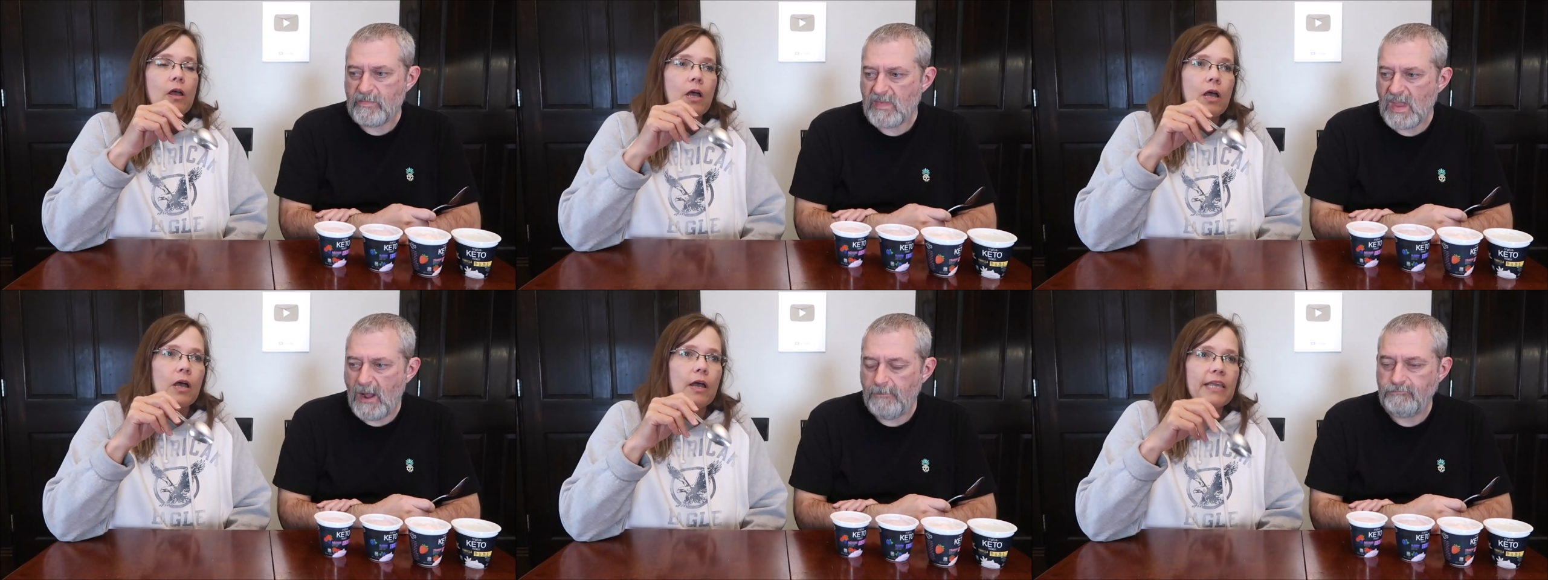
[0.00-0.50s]

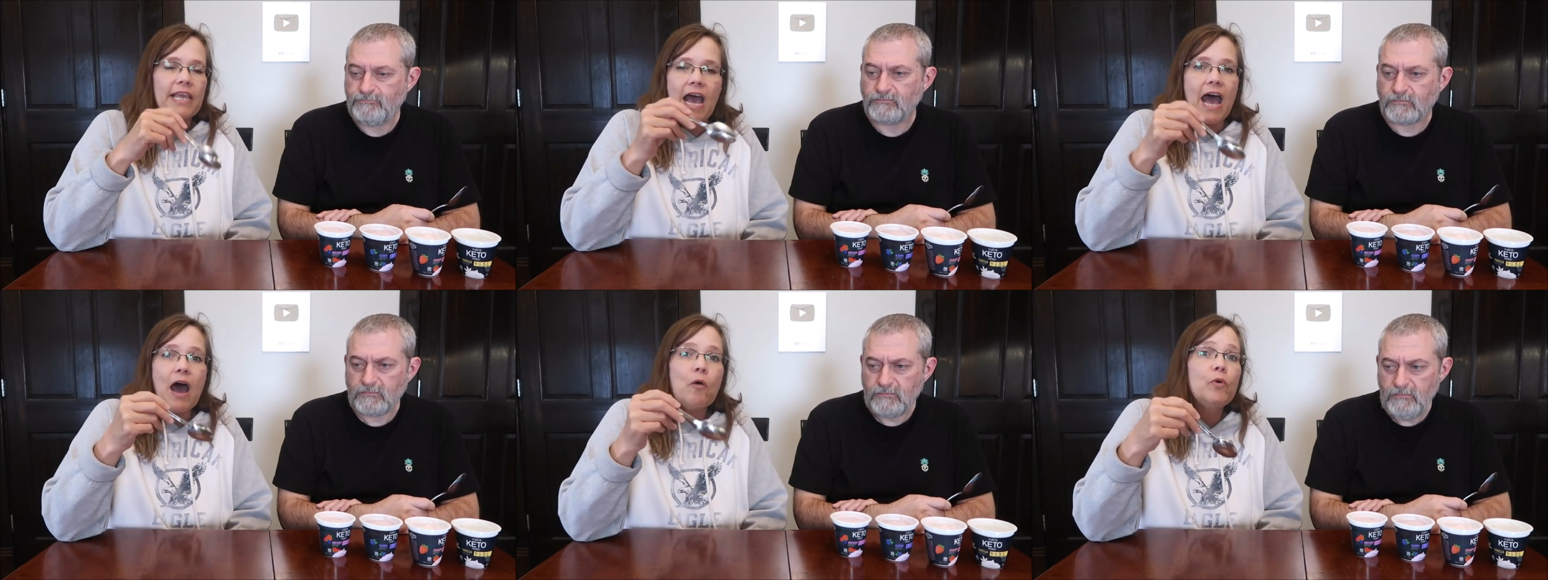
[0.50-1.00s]
Speaker 1: Uh,
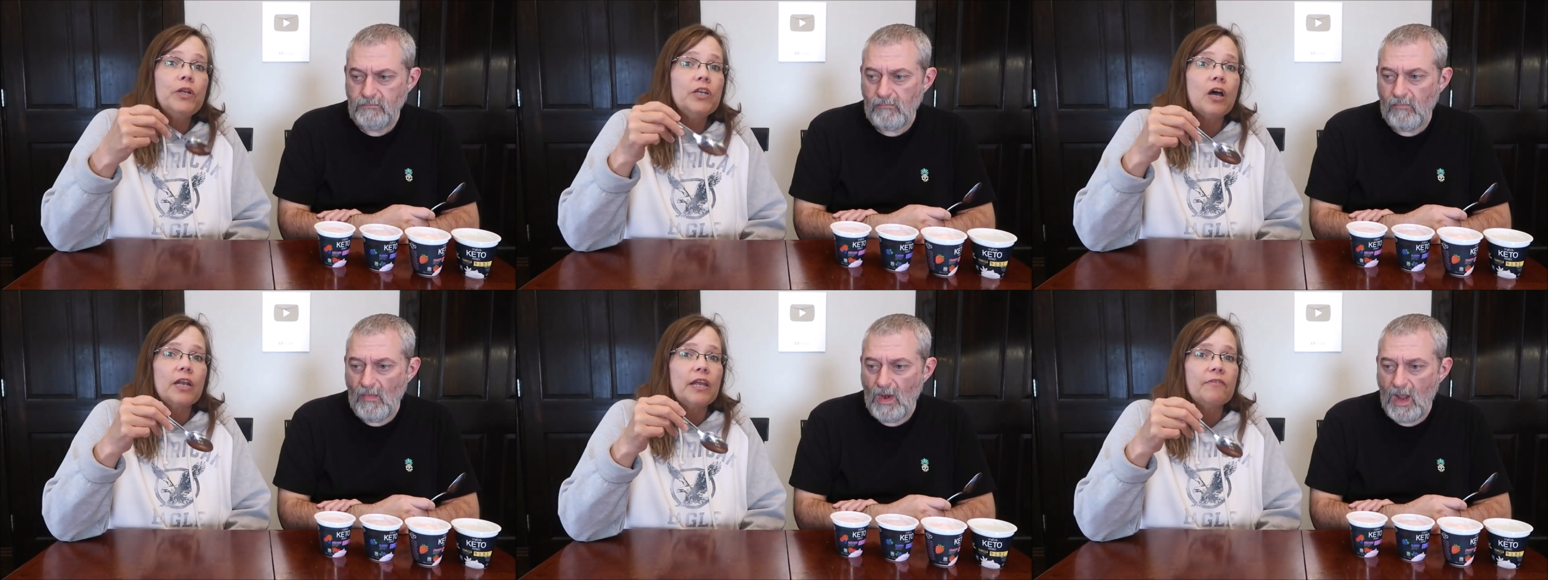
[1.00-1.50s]
yeah, I would
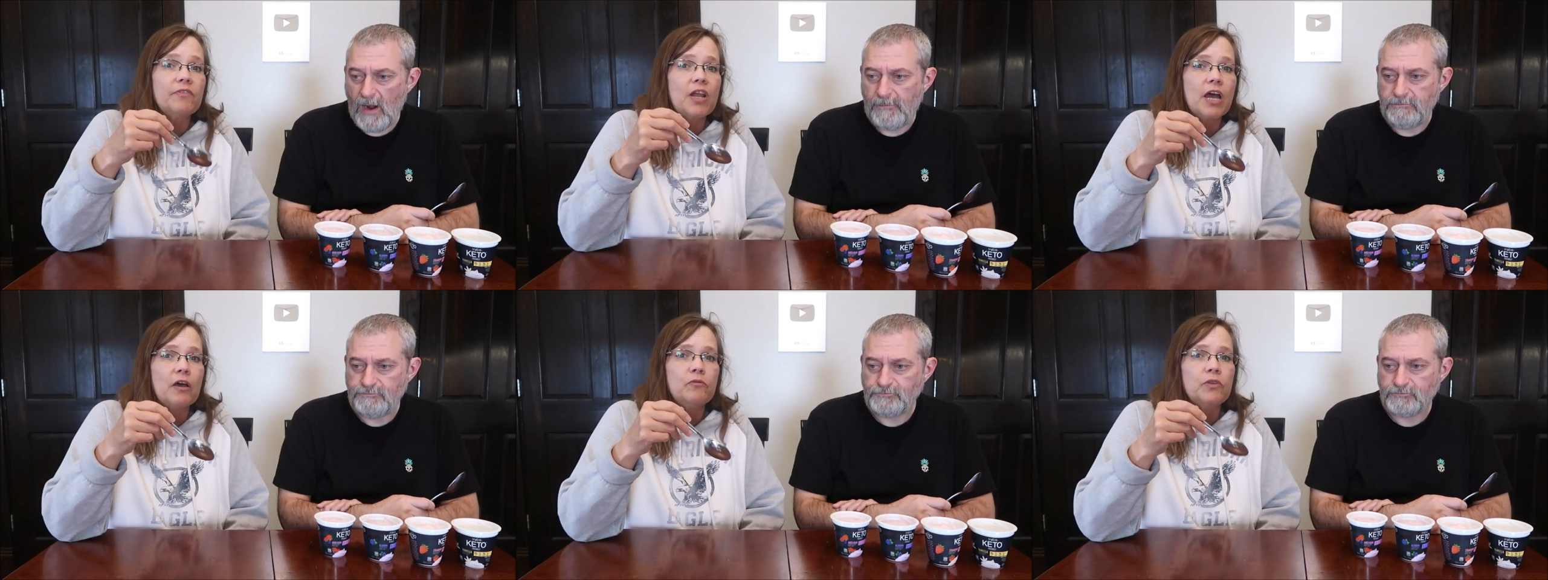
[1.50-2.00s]
not have
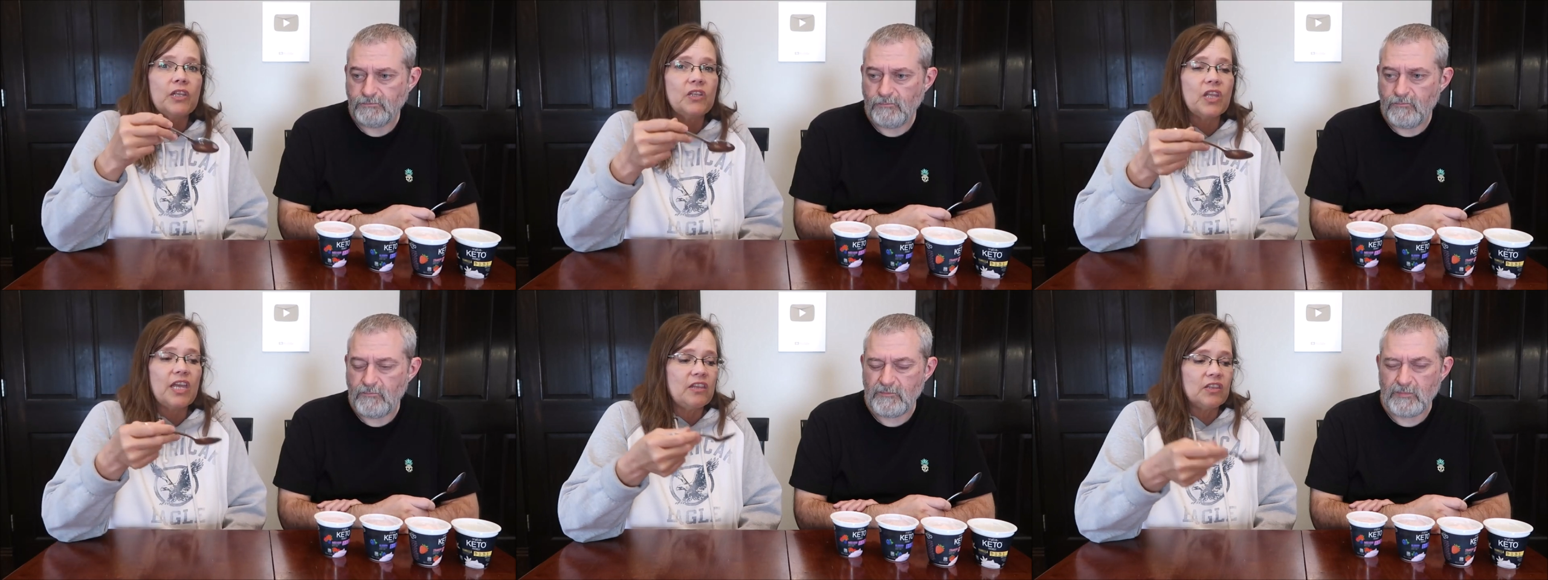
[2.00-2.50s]
known that,
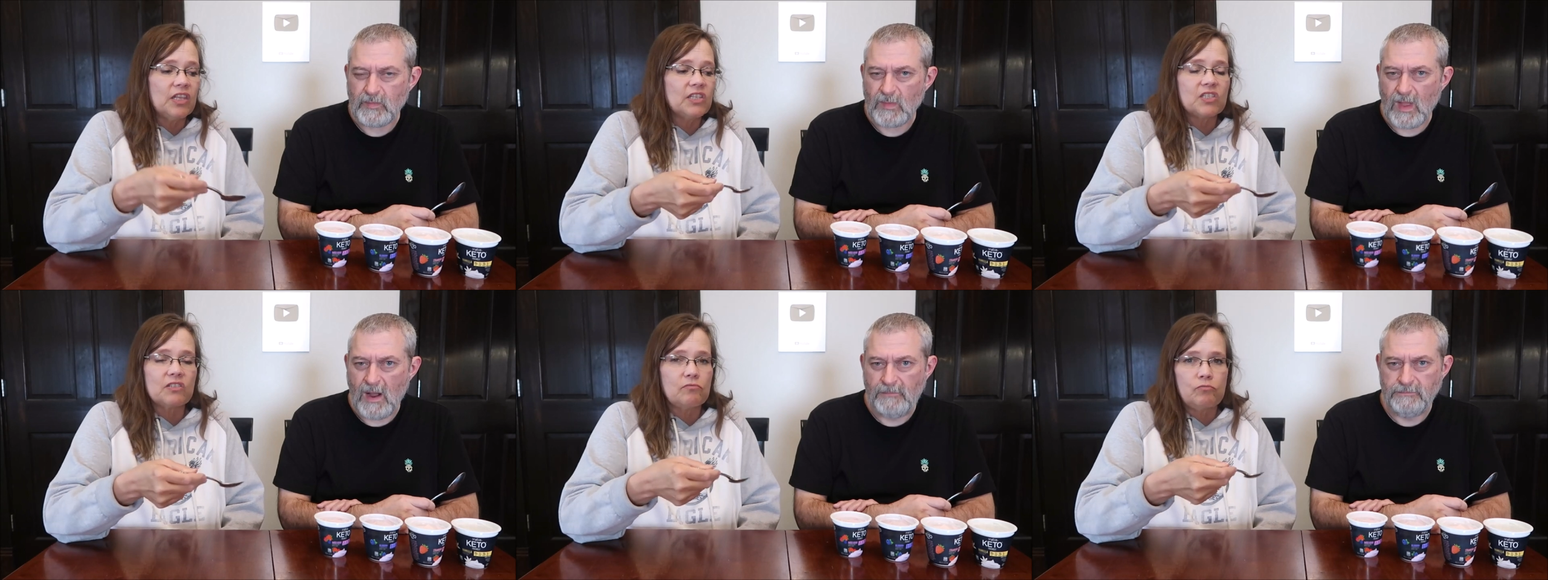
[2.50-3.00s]
the,
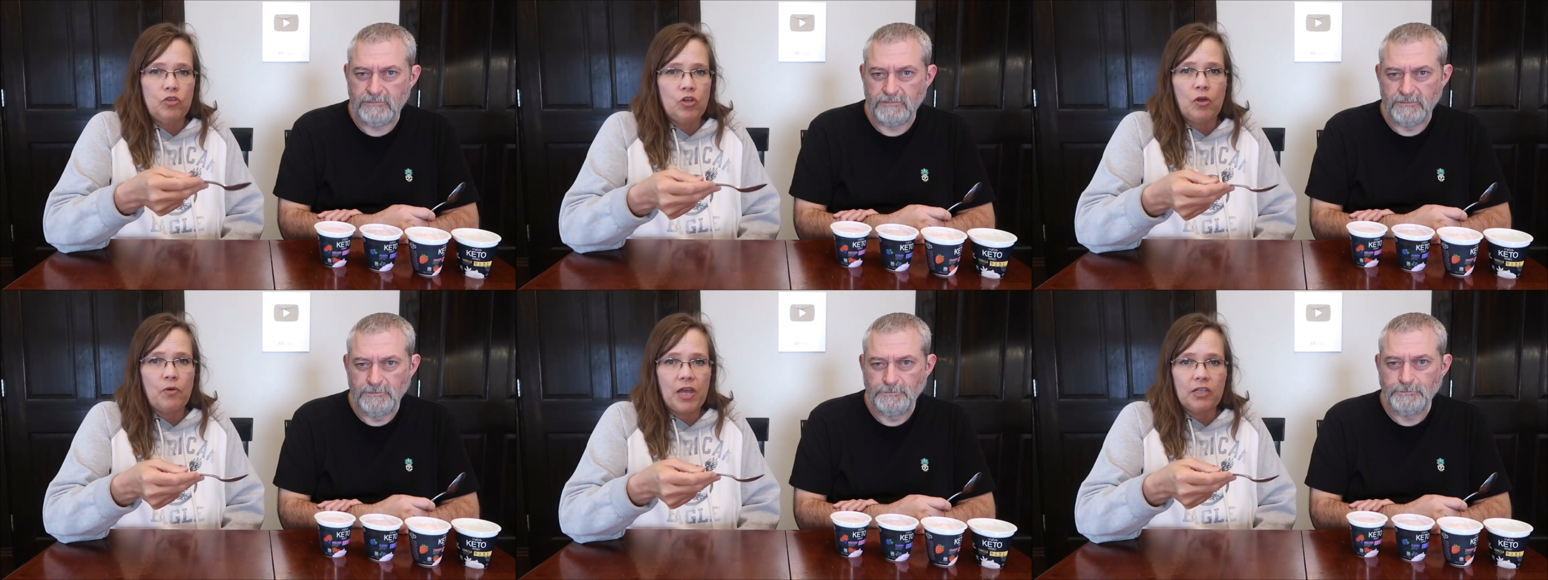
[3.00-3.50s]
unless, you
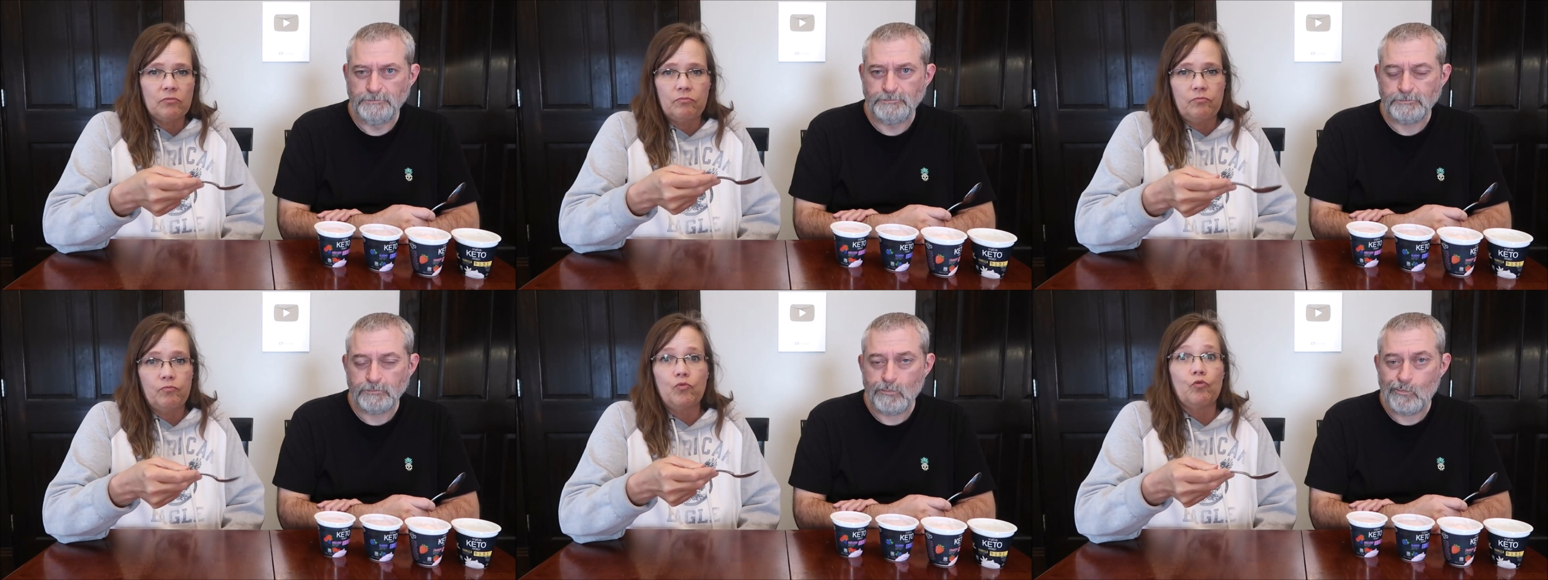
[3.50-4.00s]
know, I
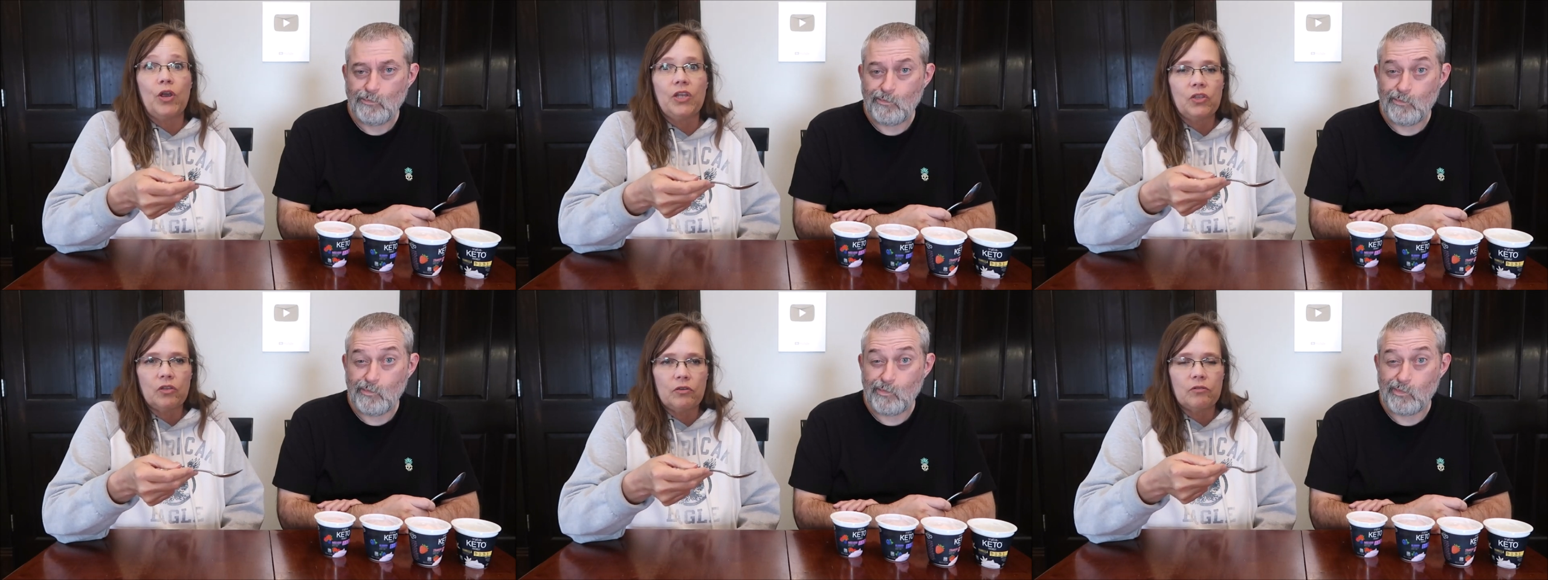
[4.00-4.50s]

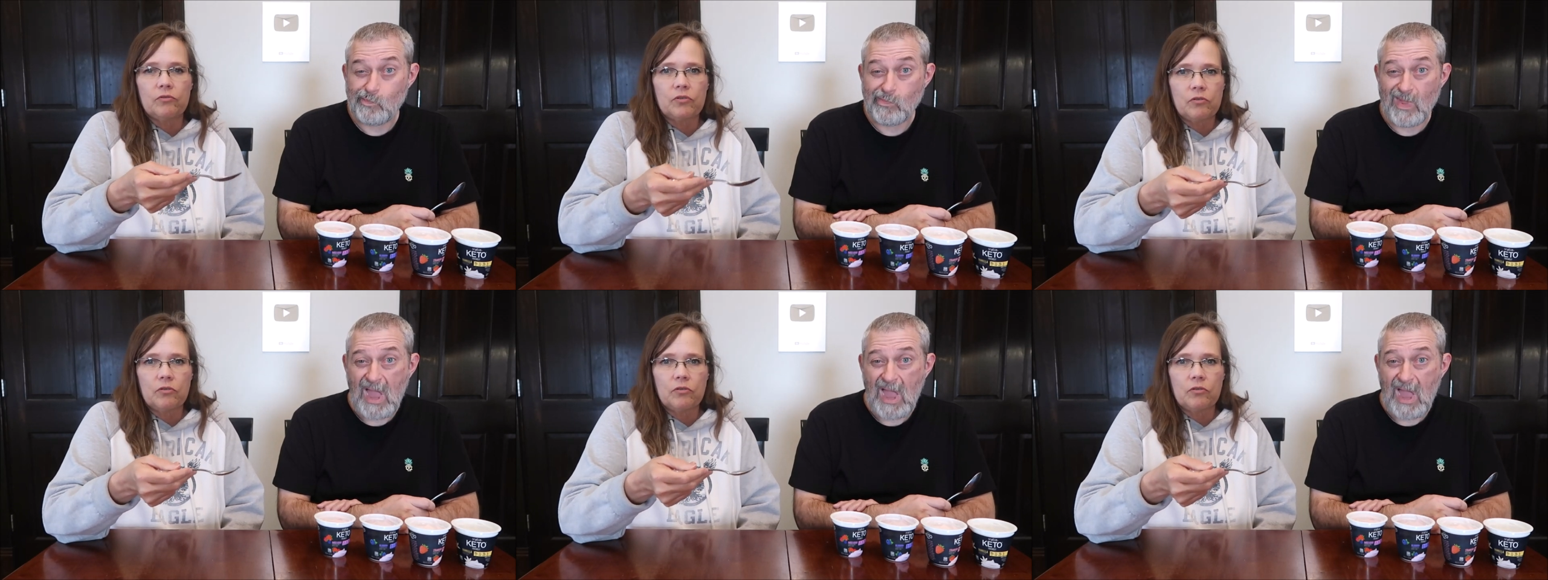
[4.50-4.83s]
read the,